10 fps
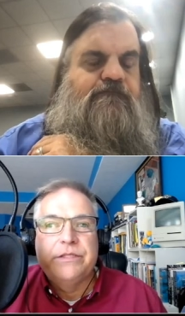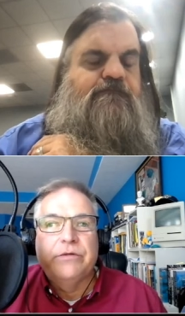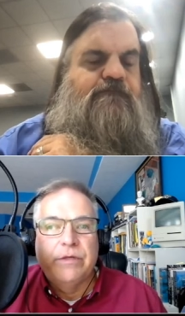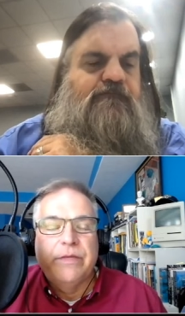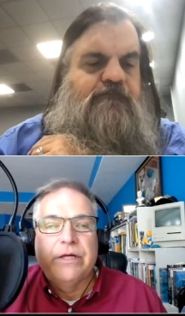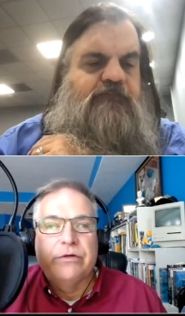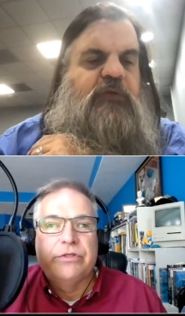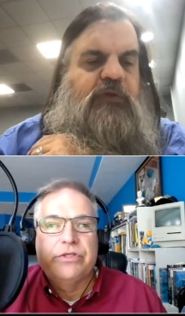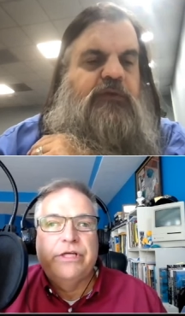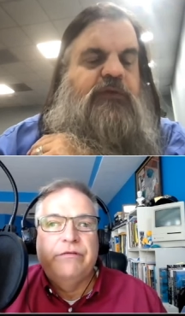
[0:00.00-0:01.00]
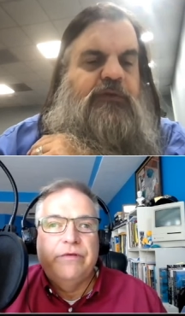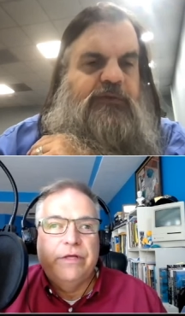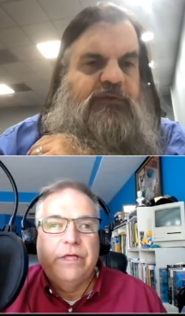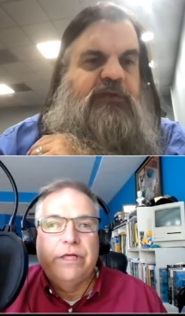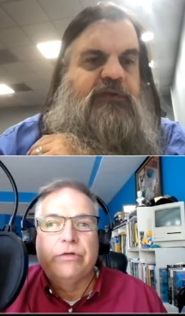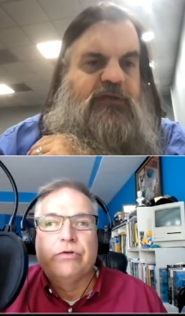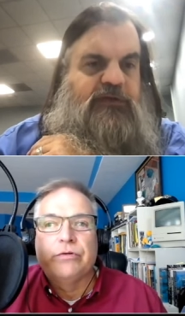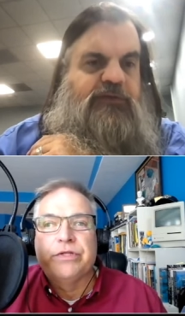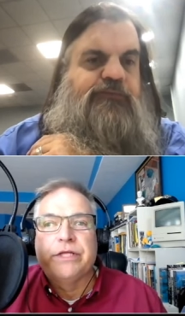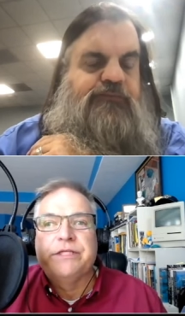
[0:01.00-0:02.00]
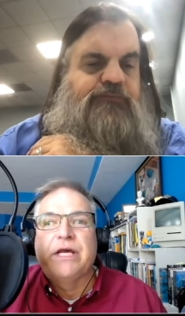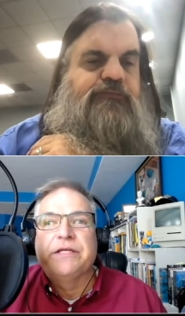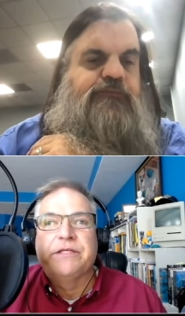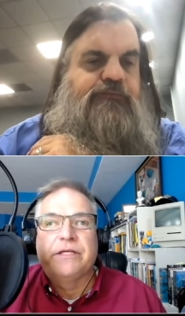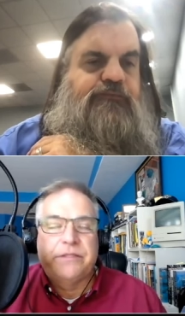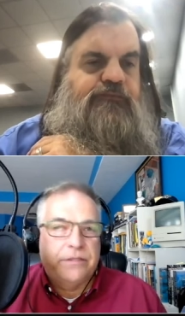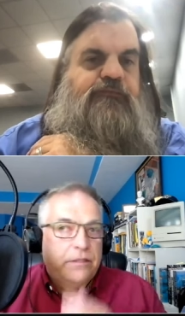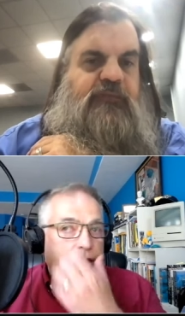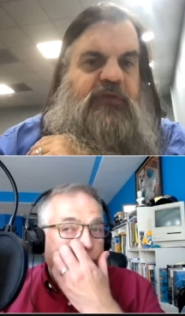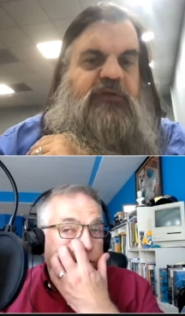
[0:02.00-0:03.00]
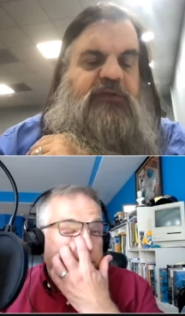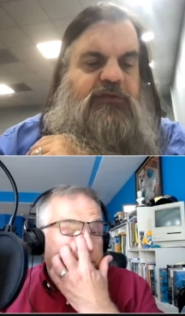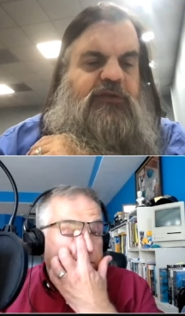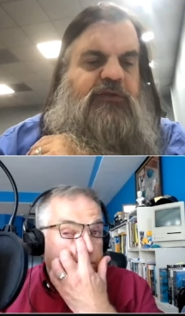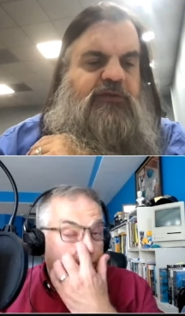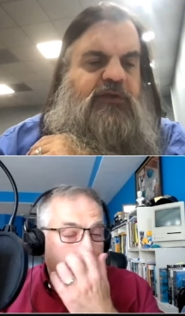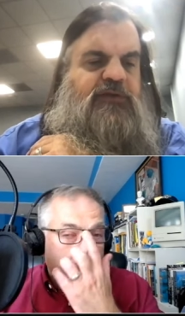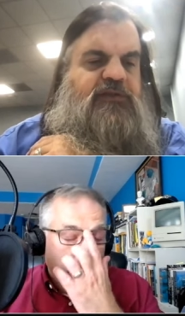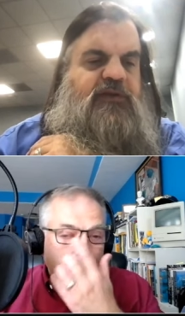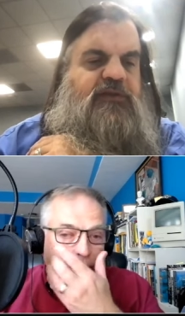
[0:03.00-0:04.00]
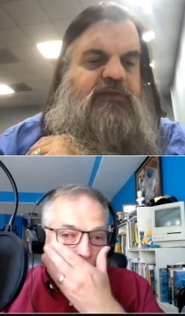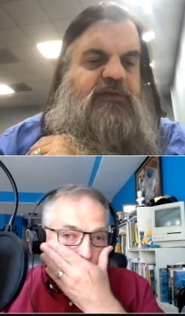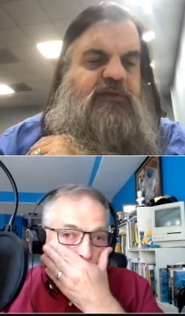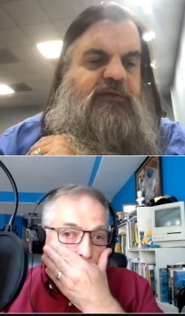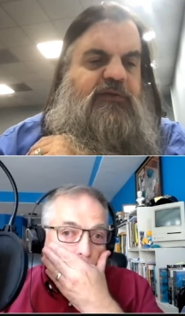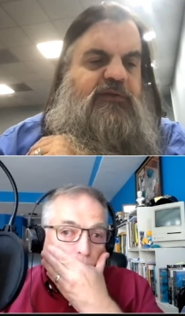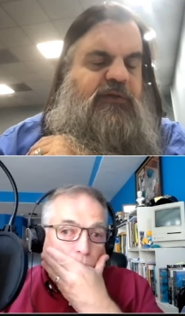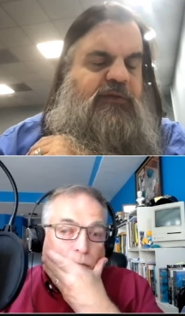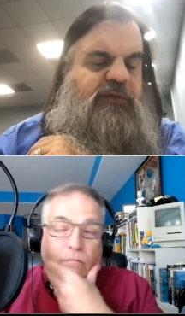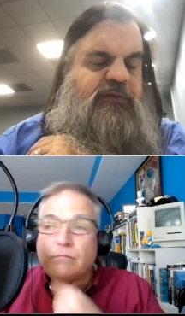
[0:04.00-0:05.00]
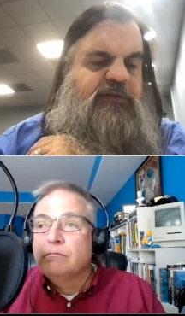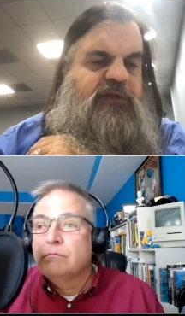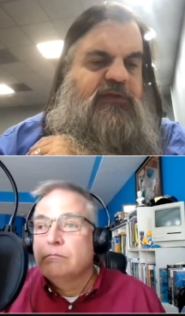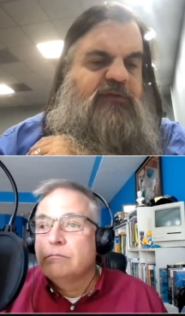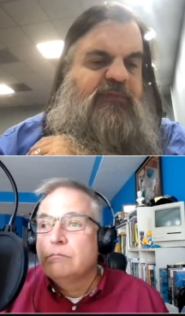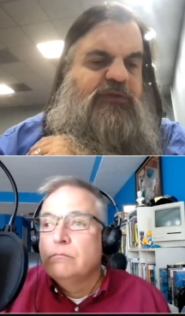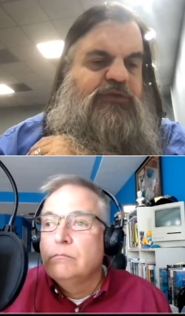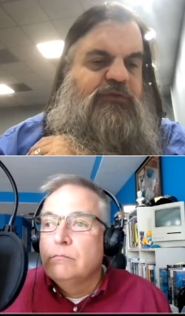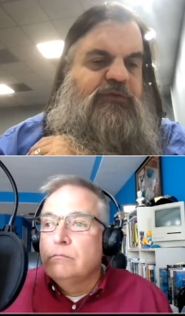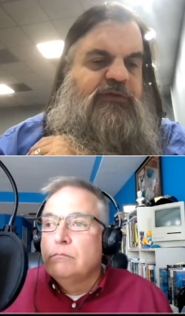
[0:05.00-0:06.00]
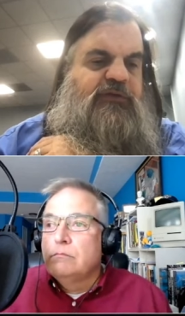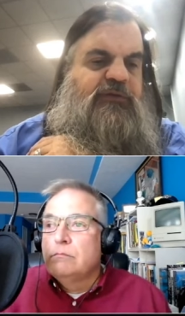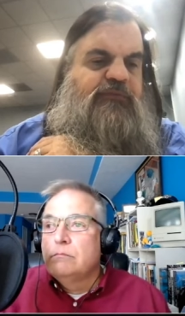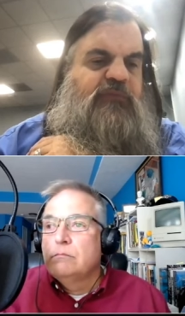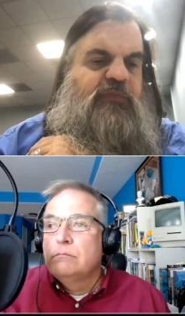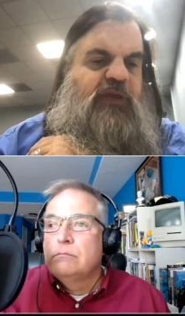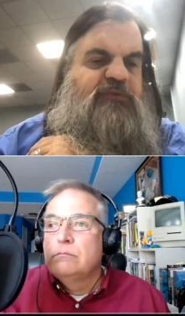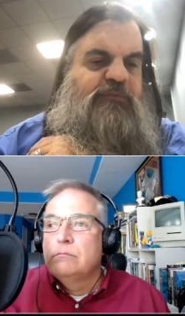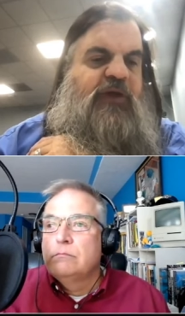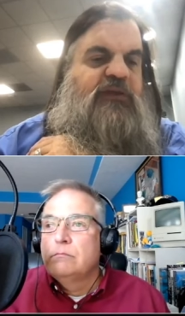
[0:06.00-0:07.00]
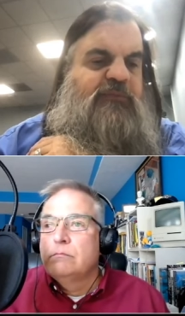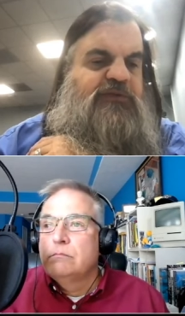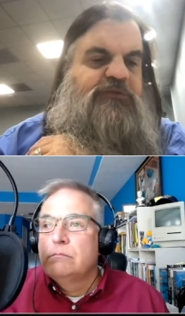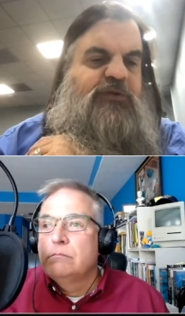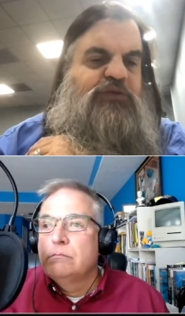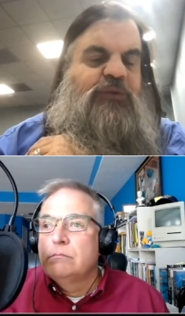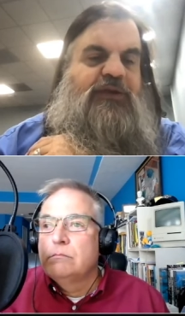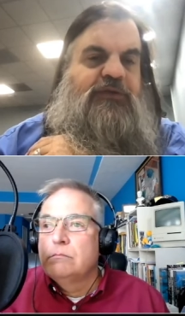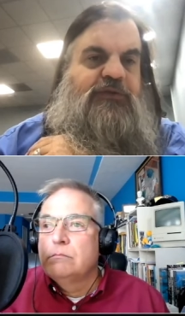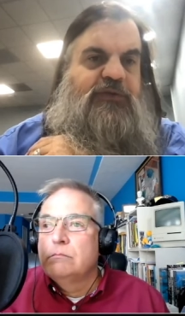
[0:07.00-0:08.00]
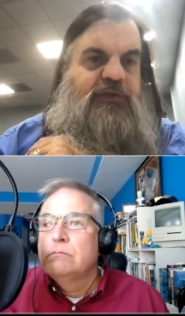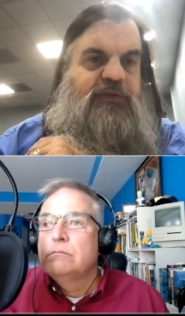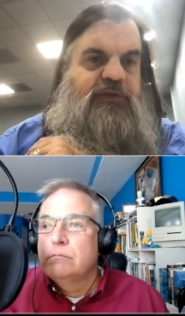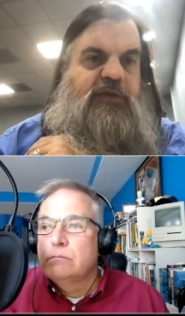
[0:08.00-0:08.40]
Speaker 1: commander in chief. He controls exactly. all these assets.
Speaker 2: Exactly, and uh, Seth has uh, uh, Seth has mentioned um, how is the Biden administration reacting to this,